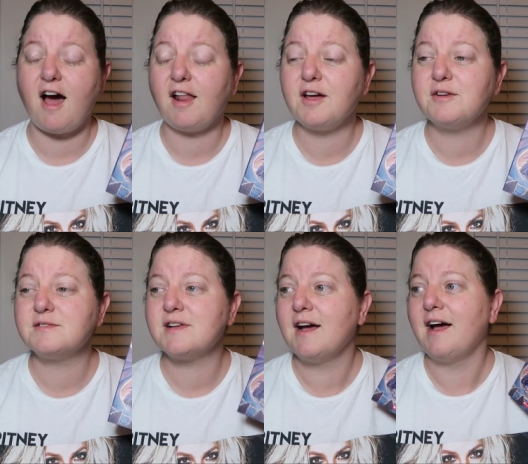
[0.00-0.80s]

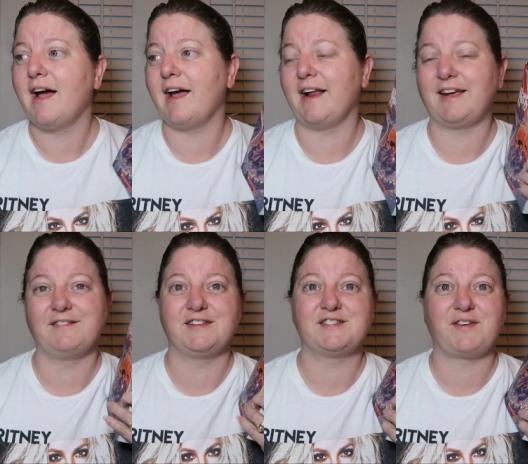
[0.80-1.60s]
Hallows, and I
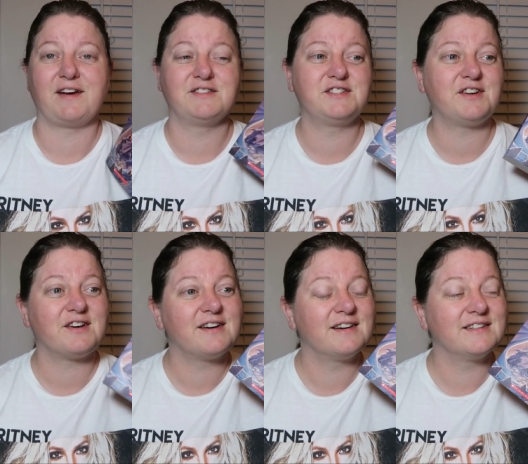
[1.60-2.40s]
give this five
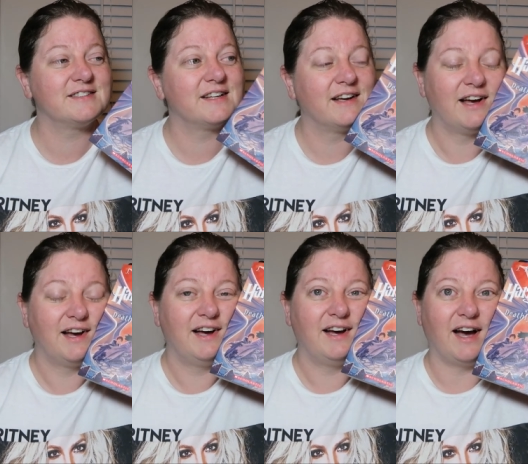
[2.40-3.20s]
stars.
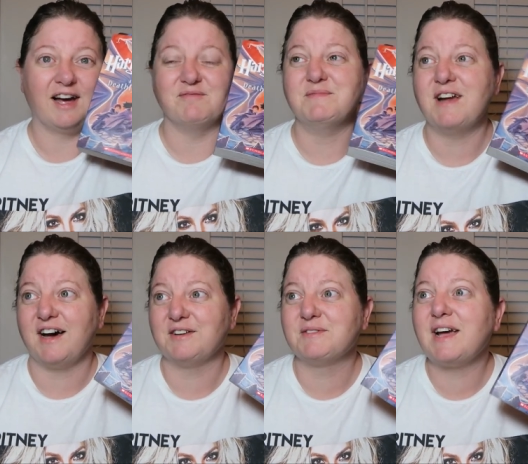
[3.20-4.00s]
I'm
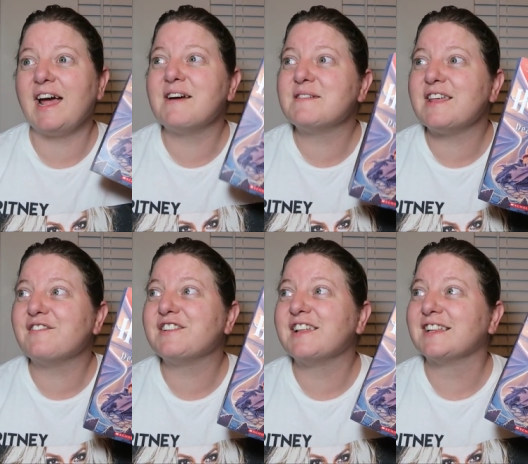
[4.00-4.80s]
not okay with
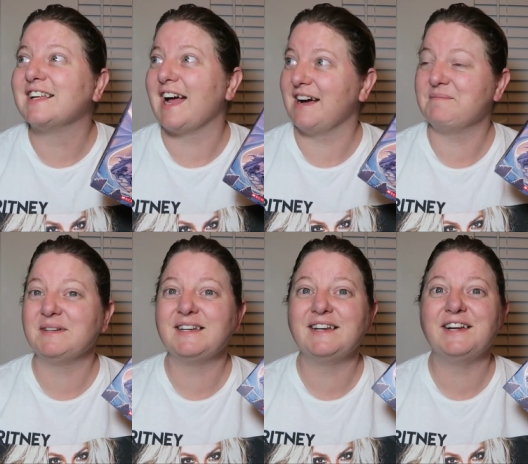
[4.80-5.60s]
everything that
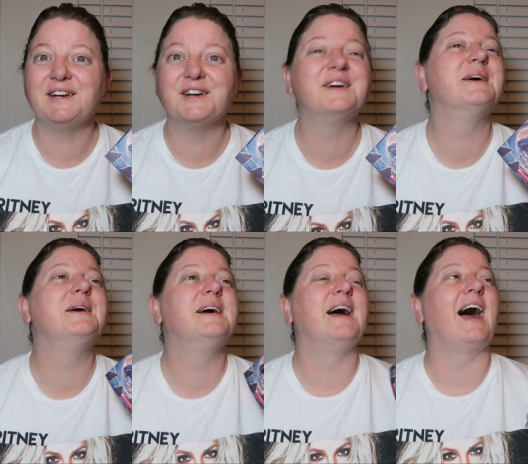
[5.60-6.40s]
happened in here.
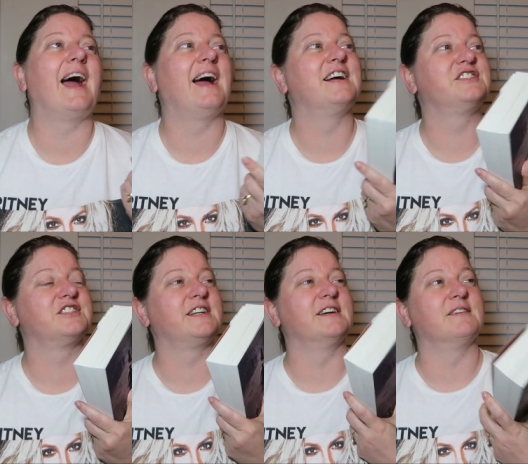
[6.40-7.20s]
I
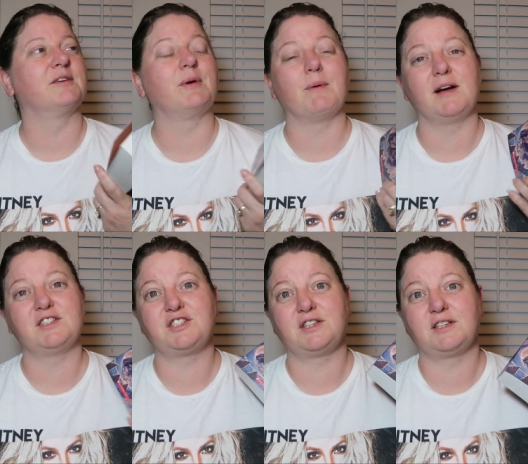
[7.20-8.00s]
actually, we
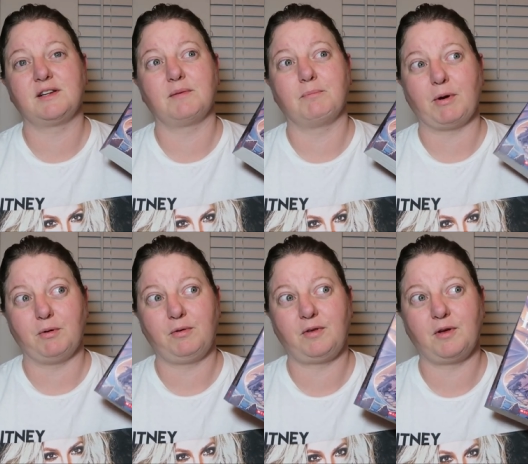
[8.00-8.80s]
watched
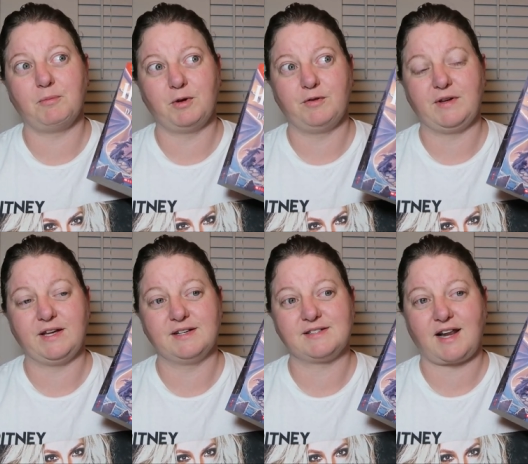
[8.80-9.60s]
both
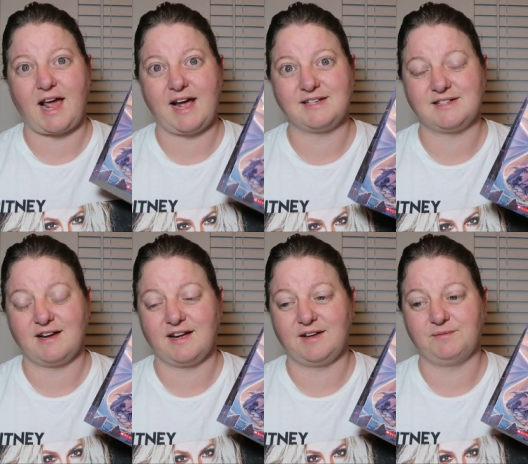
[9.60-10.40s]
movies last
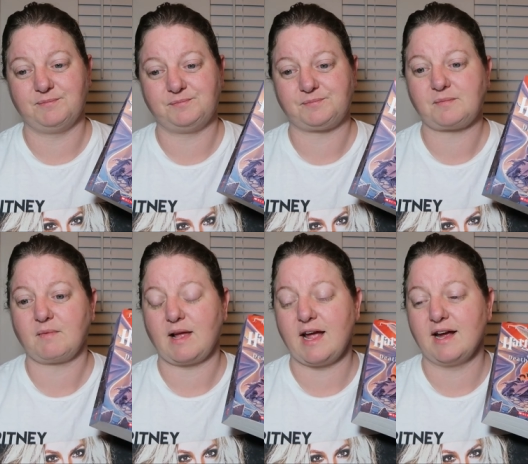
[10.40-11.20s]
night,
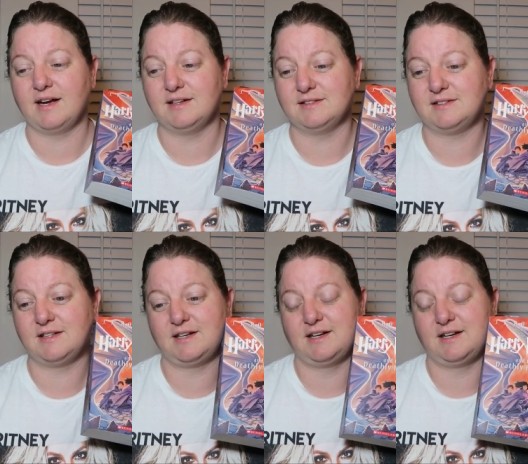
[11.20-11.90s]
and